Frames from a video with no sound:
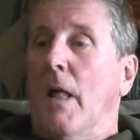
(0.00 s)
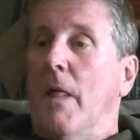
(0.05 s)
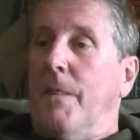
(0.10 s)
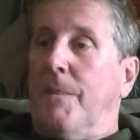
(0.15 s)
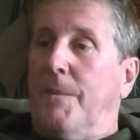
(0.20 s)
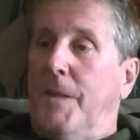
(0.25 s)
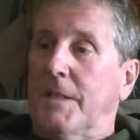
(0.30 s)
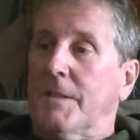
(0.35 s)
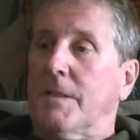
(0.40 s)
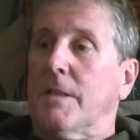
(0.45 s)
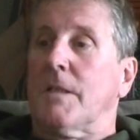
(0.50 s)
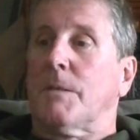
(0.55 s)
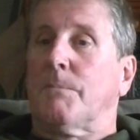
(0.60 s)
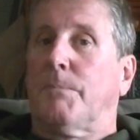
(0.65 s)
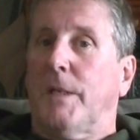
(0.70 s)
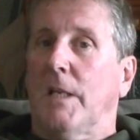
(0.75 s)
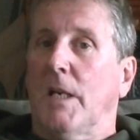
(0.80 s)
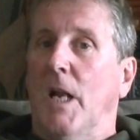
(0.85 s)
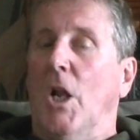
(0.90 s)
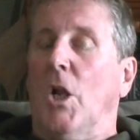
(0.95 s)
this has
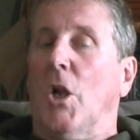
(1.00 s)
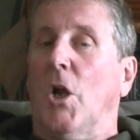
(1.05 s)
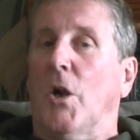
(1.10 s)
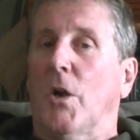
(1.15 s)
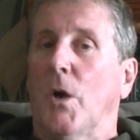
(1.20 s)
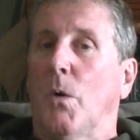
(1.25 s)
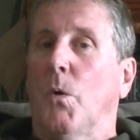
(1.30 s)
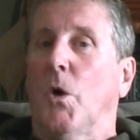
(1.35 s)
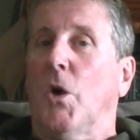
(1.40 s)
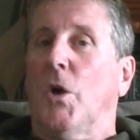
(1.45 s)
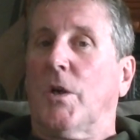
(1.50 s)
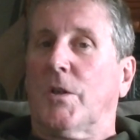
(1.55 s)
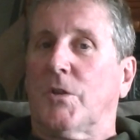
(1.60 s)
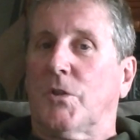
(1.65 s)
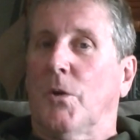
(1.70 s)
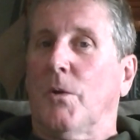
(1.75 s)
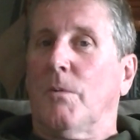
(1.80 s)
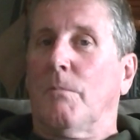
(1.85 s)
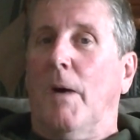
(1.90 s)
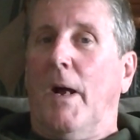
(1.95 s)
been a lot of work
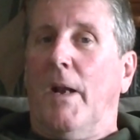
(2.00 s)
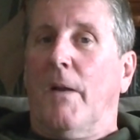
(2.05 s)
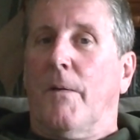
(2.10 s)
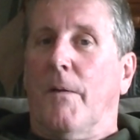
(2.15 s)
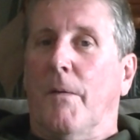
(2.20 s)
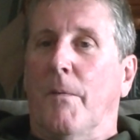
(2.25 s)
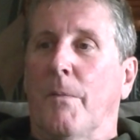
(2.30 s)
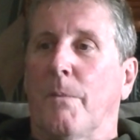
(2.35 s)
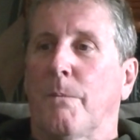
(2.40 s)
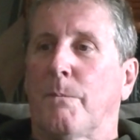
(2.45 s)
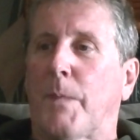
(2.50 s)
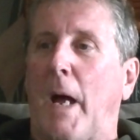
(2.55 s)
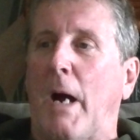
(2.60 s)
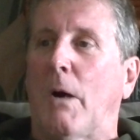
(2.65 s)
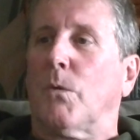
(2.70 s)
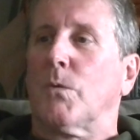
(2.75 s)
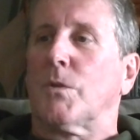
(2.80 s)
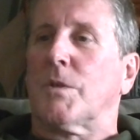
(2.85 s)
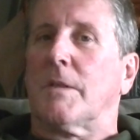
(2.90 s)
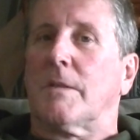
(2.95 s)
done, man.
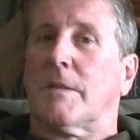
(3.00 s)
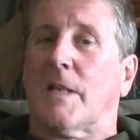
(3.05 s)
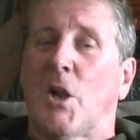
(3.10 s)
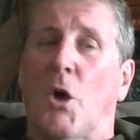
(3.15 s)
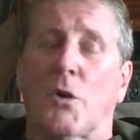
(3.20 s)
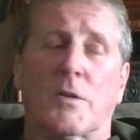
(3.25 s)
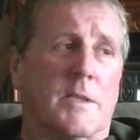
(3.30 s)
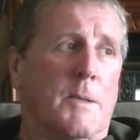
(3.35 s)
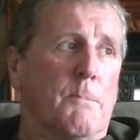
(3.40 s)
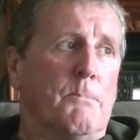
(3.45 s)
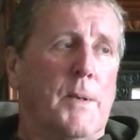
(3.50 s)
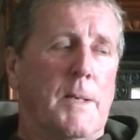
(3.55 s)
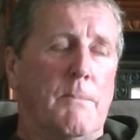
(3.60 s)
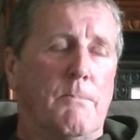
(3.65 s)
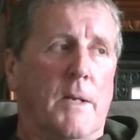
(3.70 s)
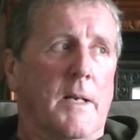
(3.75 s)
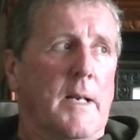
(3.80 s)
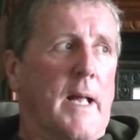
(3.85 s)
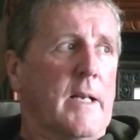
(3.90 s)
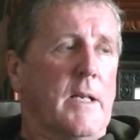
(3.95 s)
Thousands, lots of
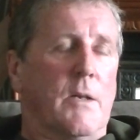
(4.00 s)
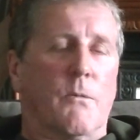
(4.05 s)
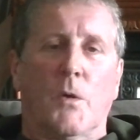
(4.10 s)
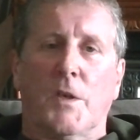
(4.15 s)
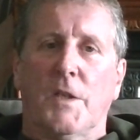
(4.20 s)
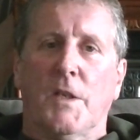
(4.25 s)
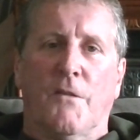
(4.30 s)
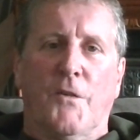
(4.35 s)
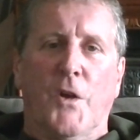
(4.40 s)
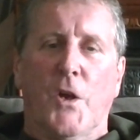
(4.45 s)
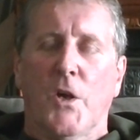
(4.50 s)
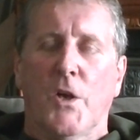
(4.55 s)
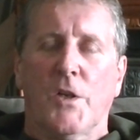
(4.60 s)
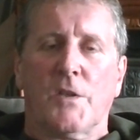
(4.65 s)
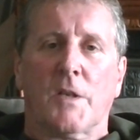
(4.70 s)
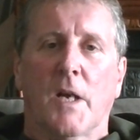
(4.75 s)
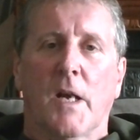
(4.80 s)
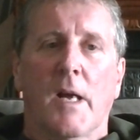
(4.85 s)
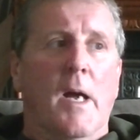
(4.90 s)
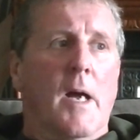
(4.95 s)
people, like what you've
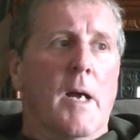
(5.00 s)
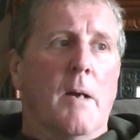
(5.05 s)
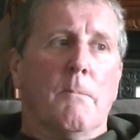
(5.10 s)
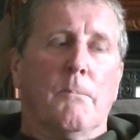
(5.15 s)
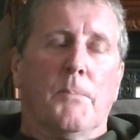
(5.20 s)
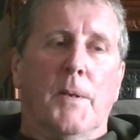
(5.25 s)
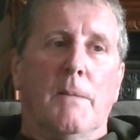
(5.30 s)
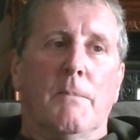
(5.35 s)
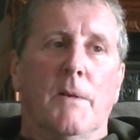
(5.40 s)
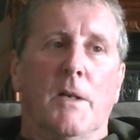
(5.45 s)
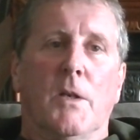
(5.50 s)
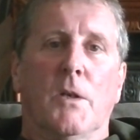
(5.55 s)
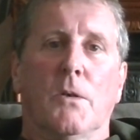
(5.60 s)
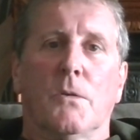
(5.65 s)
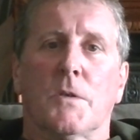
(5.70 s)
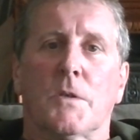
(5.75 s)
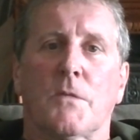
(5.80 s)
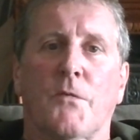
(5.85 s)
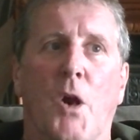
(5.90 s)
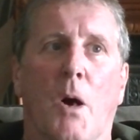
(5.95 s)
heard, people
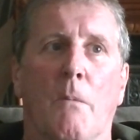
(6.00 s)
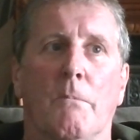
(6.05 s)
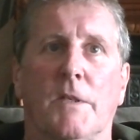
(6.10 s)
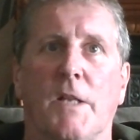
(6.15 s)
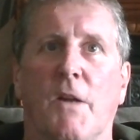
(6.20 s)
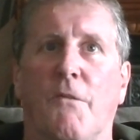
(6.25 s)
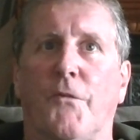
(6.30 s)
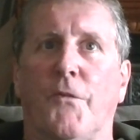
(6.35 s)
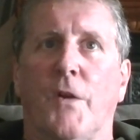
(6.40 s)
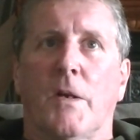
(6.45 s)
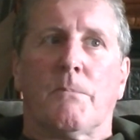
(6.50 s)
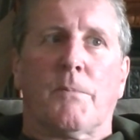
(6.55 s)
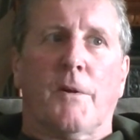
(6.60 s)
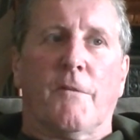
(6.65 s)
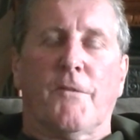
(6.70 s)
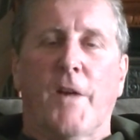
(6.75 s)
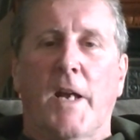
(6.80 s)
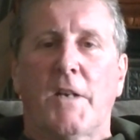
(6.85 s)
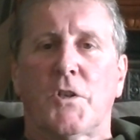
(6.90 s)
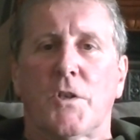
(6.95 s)
who's from different
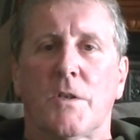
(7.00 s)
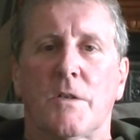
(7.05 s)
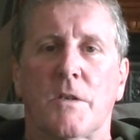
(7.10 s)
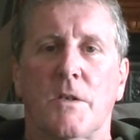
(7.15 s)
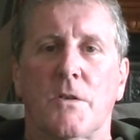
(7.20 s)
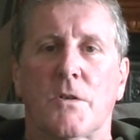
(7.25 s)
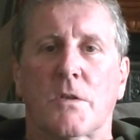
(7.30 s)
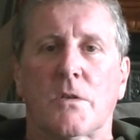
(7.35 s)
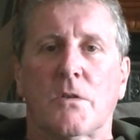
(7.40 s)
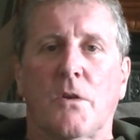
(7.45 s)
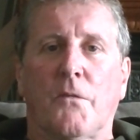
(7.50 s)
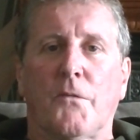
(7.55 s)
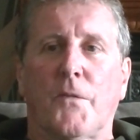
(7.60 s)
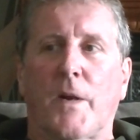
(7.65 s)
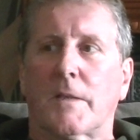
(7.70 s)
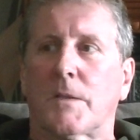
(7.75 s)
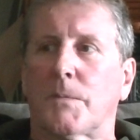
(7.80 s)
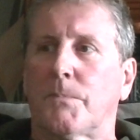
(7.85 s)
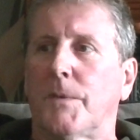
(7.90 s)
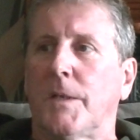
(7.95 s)
professions and stuff,
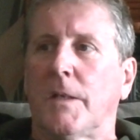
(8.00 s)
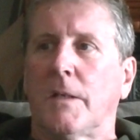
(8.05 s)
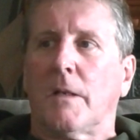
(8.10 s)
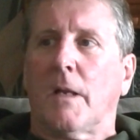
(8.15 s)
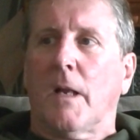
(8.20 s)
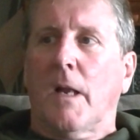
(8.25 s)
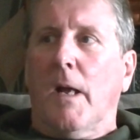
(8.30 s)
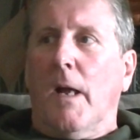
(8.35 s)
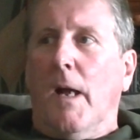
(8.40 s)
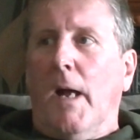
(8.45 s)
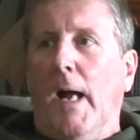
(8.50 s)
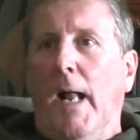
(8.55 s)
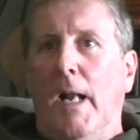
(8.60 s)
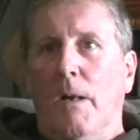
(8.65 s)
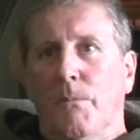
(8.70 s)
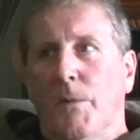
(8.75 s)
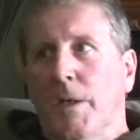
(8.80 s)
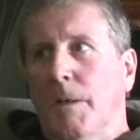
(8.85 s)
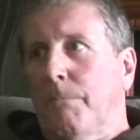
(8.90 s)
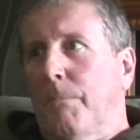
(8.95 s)
that's been
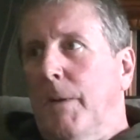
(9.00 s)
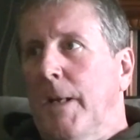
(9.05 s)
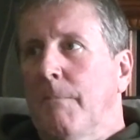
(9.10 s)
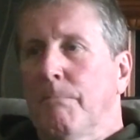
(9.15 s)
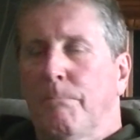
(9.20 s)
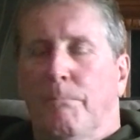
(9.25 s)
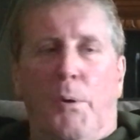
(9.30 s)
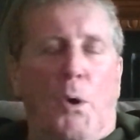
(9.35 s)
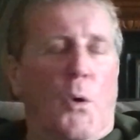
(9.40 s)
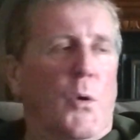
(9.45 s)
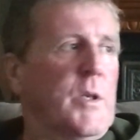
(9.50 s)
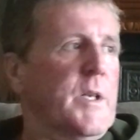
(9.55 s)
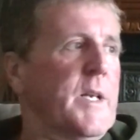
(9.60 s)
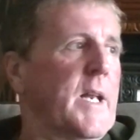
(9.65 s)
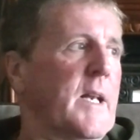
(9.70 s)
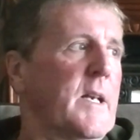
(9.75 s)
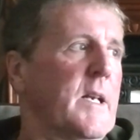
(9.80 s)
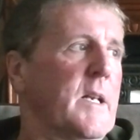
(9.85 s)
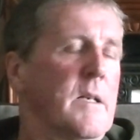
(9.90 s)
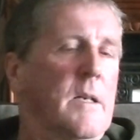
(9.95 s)
helping, inputting
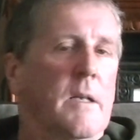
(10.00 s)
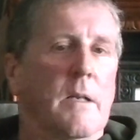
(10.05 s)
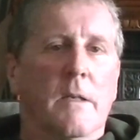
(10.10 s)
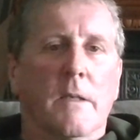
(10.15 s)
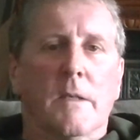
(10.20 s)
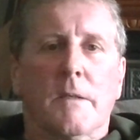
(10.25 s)
in and